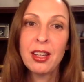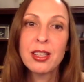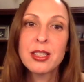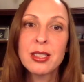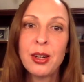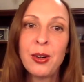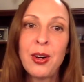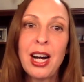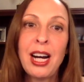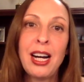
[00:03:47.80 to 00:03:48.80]

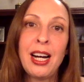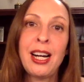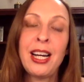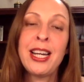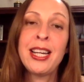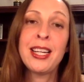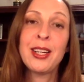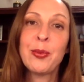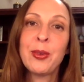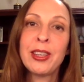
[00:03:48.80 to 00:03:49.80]
So
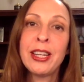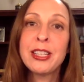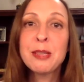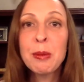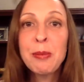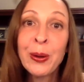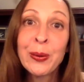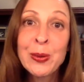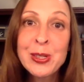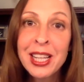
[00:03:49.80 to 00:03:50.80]
I would like to
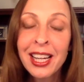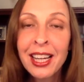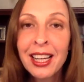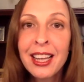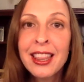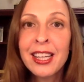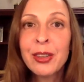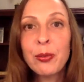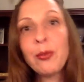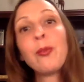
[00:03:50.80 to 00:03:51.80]
propose
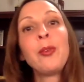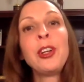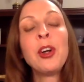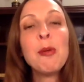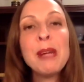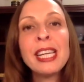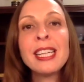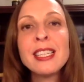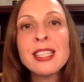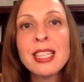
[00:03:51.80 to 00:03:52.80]
that we don't make
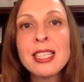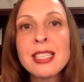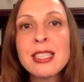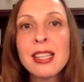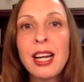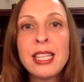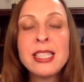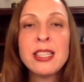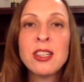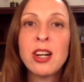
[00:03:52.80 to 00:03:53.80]
it into this
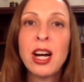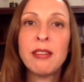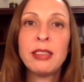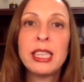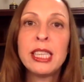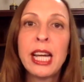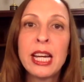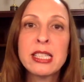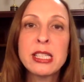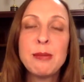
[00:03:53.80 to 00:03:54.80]
ideal everything
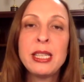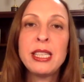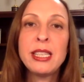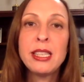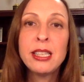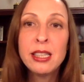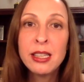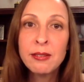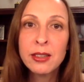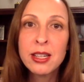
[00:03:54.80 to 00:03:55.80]
has to be
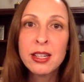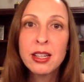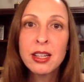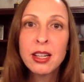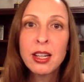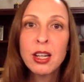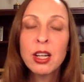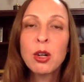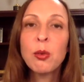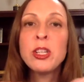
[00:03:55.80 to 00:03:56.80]
even.
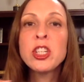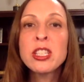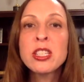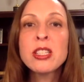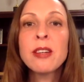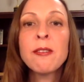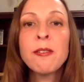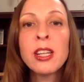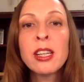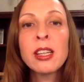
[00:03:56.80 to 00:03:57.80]
We just
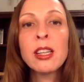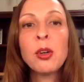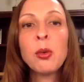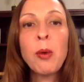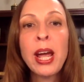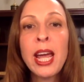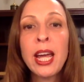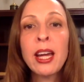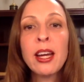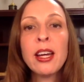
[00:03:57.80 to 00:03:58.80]
fit it in a
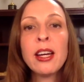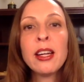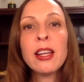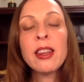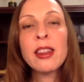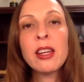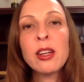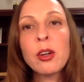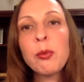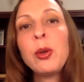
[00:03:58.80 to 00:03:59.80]
way
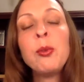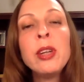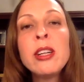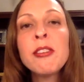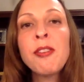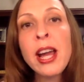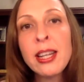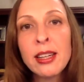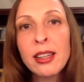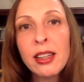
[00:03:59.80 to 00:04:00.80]
or we
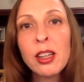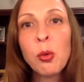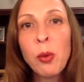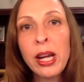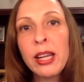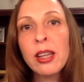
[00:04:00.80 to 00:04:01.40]
redefine it in a way